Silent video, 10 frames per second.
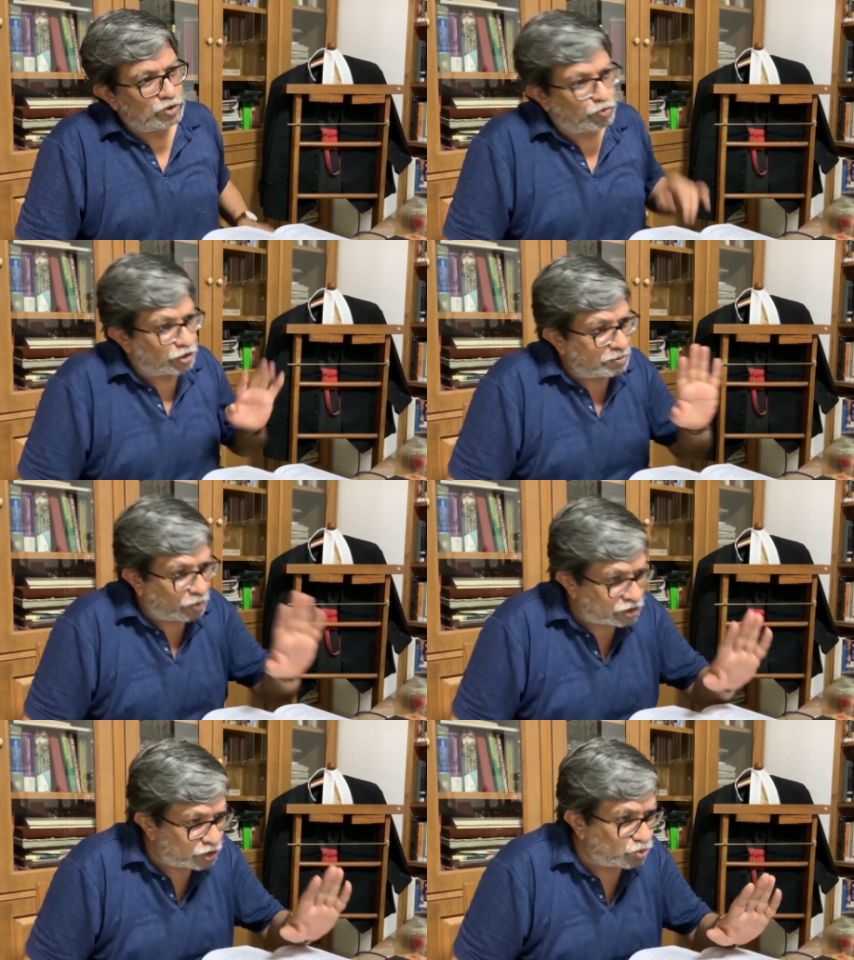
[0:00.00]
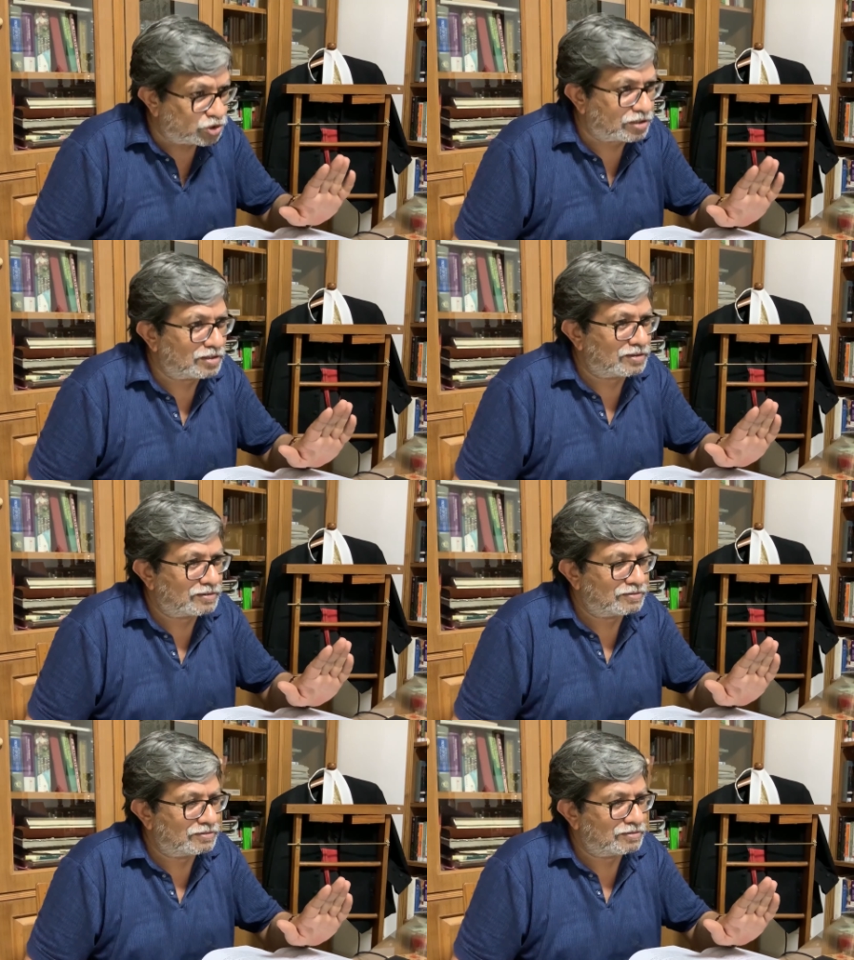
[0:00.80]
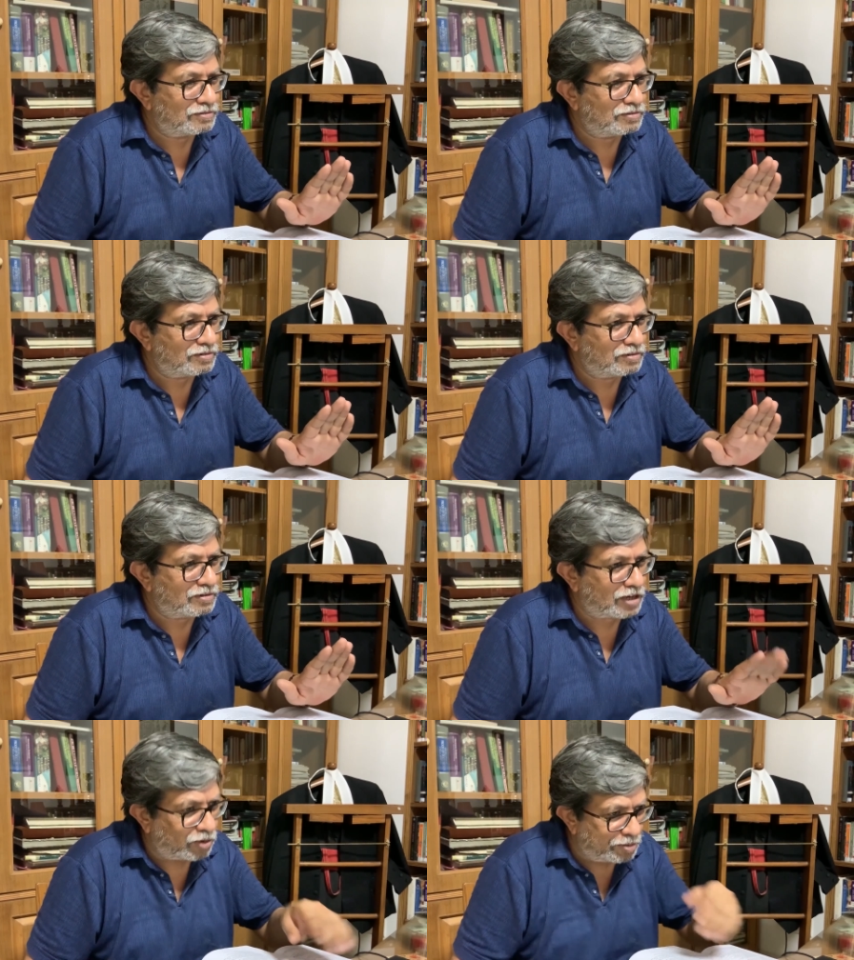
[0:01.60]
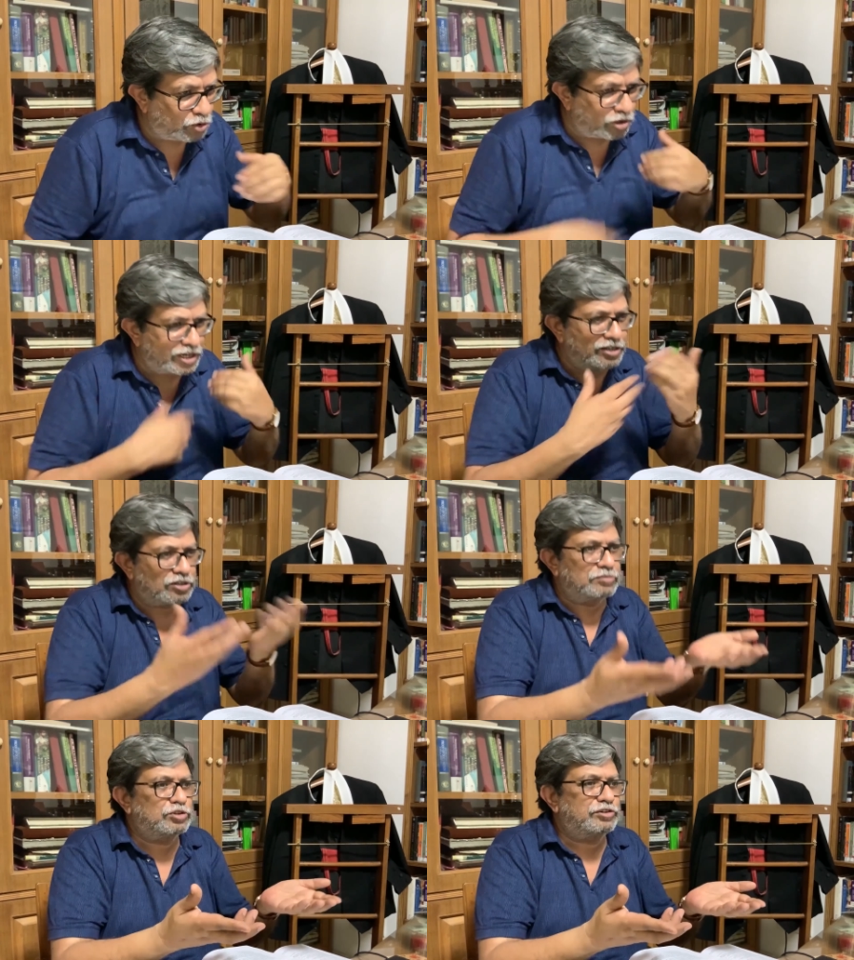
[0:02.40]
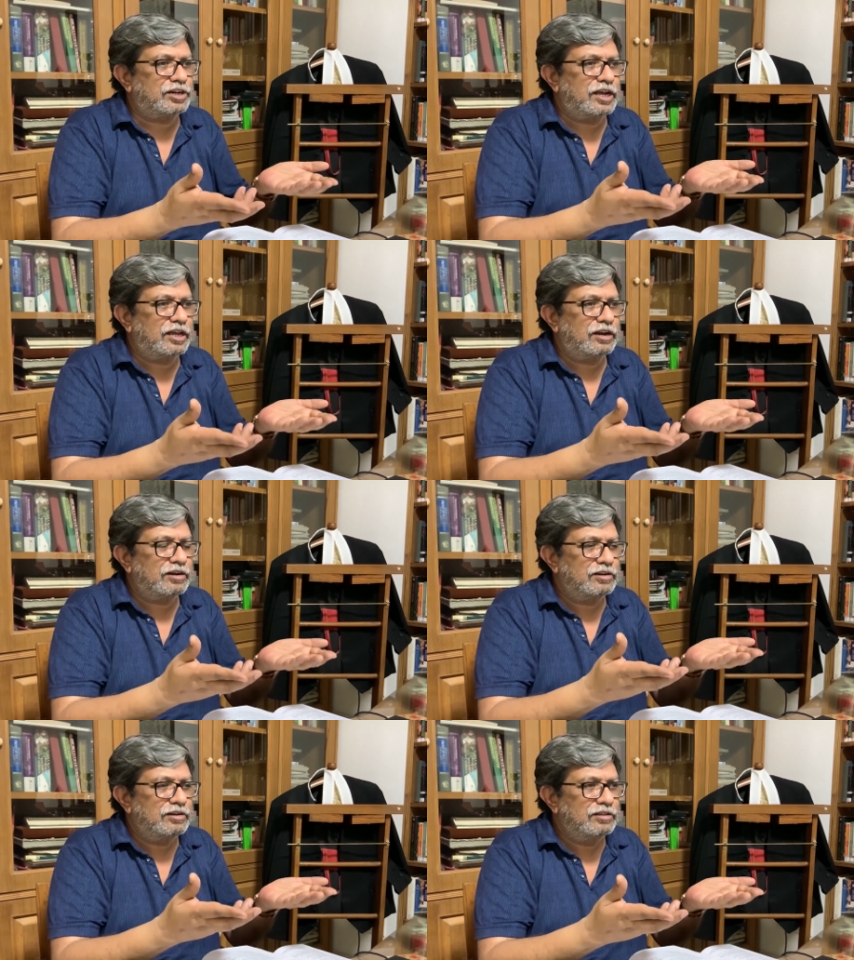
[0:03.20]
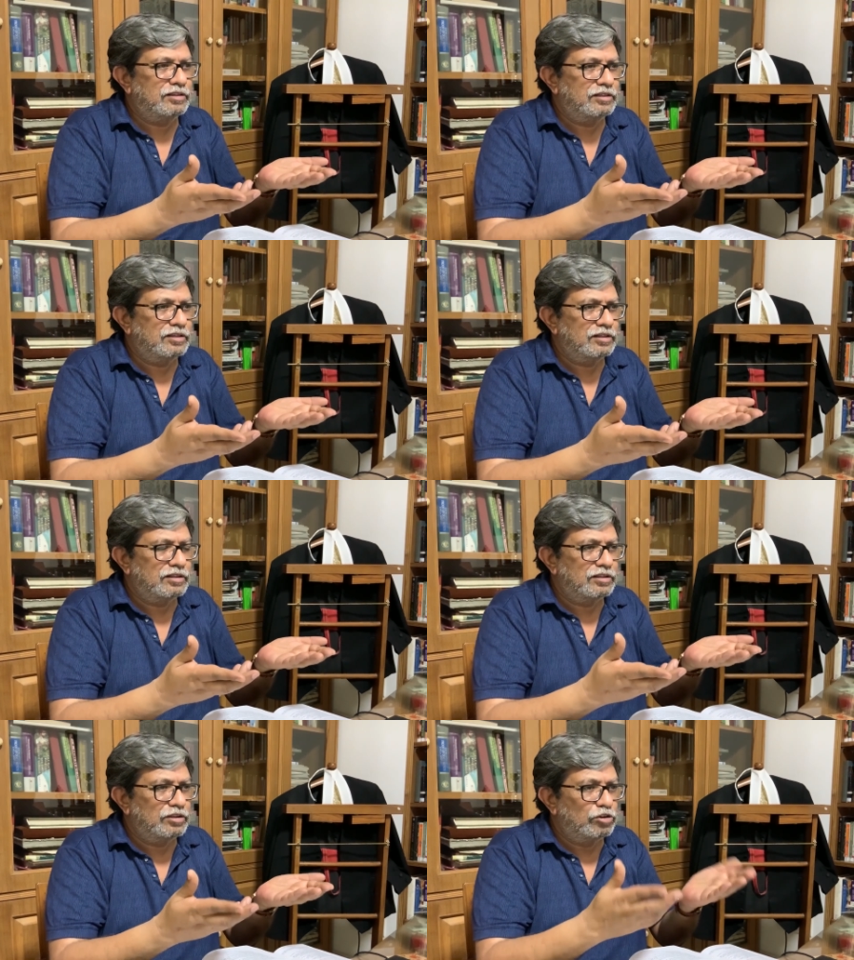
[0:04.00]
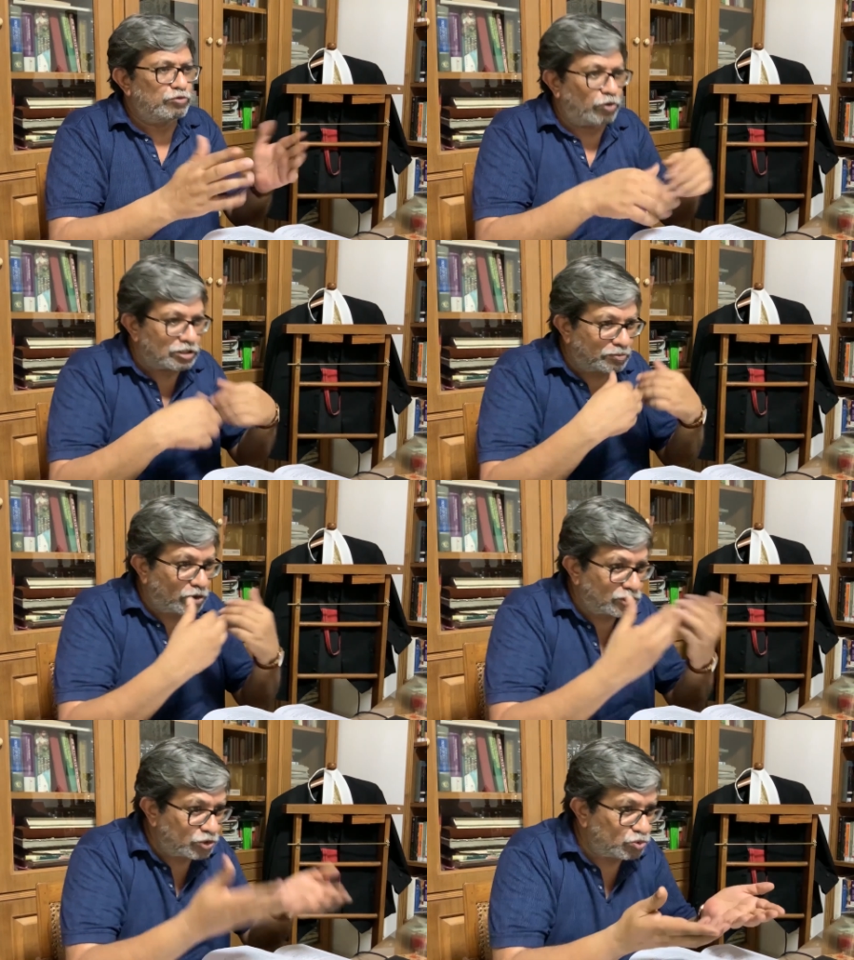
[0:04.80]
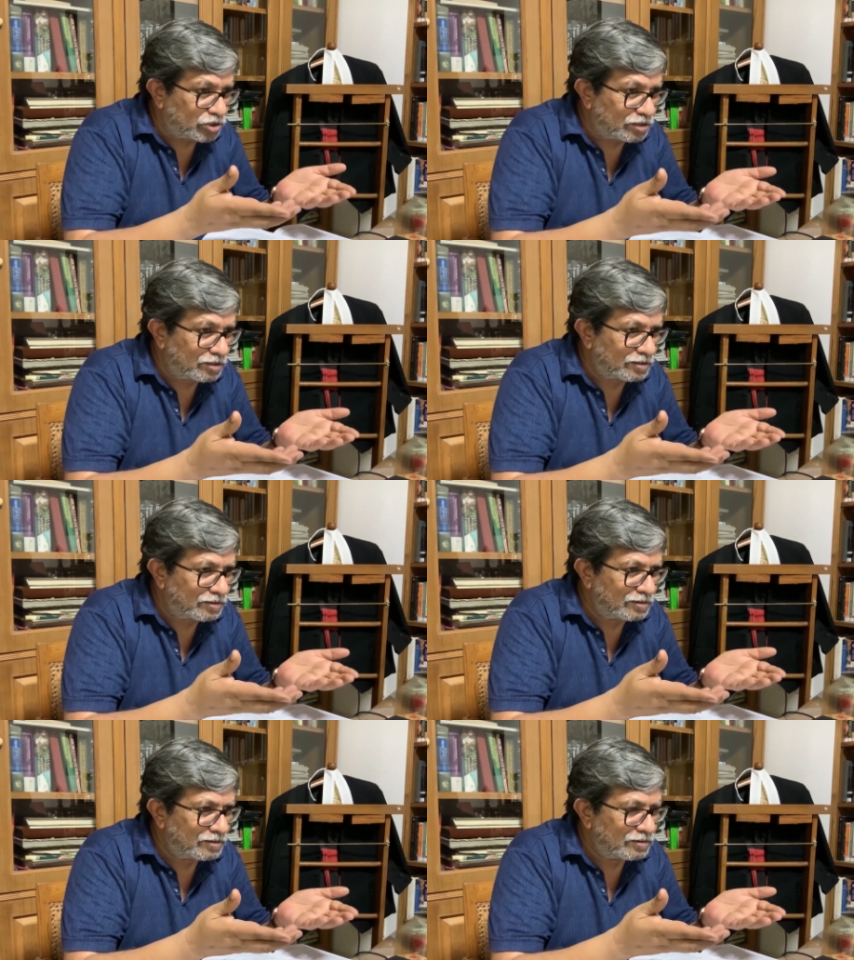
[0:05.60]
So for the prosecution, now I am talking in terms of a trial. For the prosecution,